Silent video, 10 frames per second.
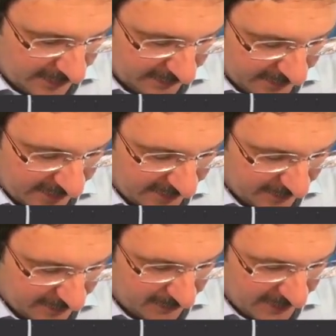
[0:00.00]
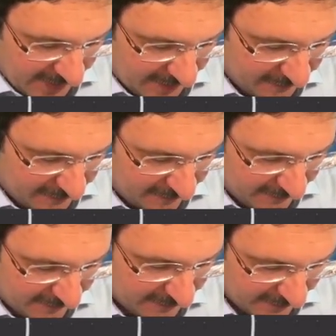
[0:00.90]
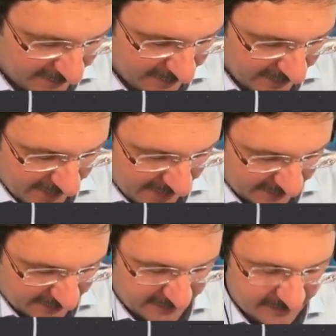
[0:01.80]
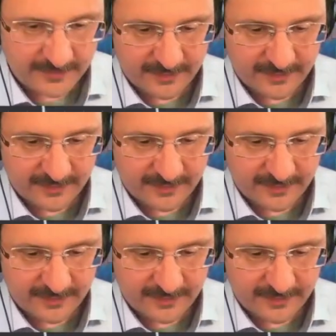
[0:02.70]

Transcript: That is simply f at